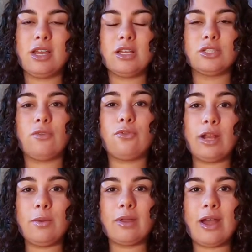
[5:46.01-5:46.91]
So for
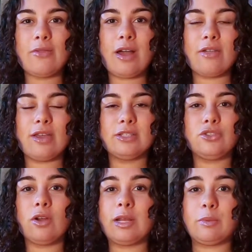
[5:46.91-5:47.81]
anyone out there that is
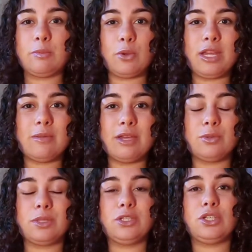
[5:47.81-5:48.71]
struggling with body image,
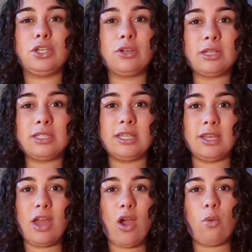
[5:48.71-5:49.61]
with insecurity,